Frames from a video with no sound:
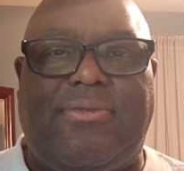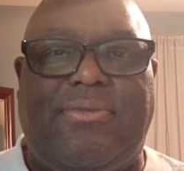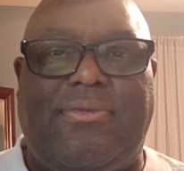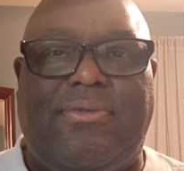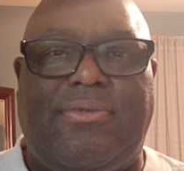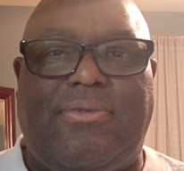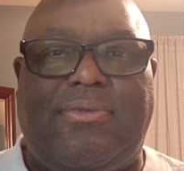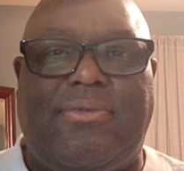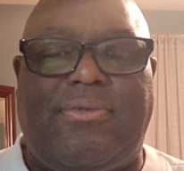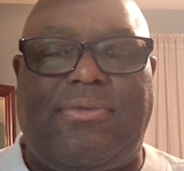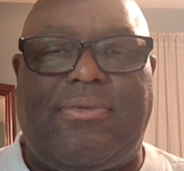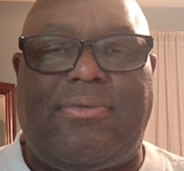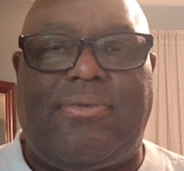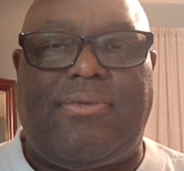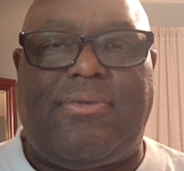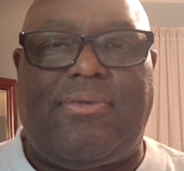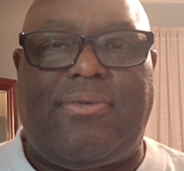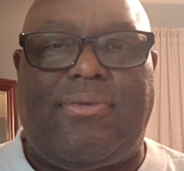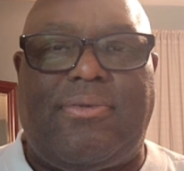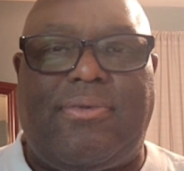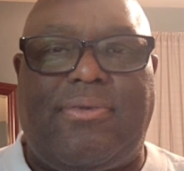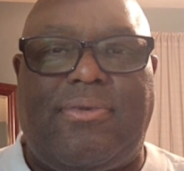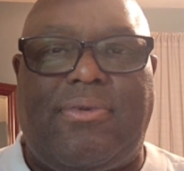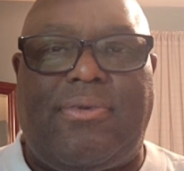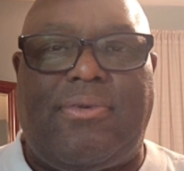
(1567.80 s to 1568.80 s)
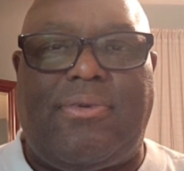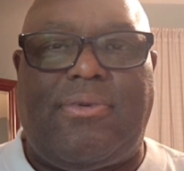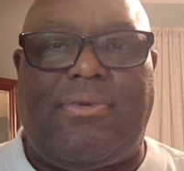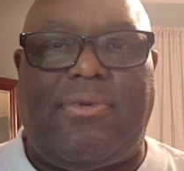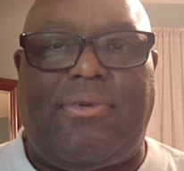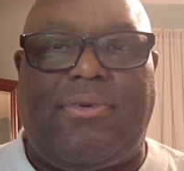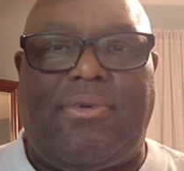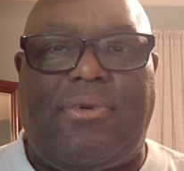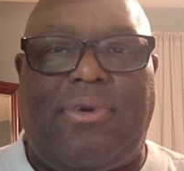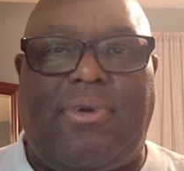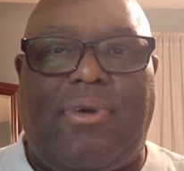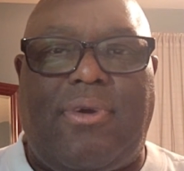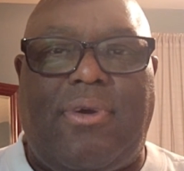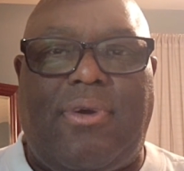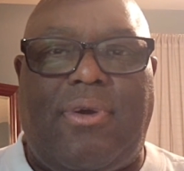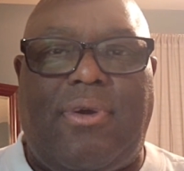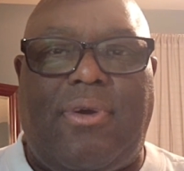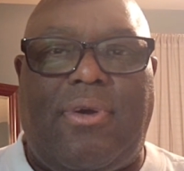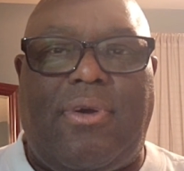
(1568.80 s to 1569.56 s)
(no one is talking)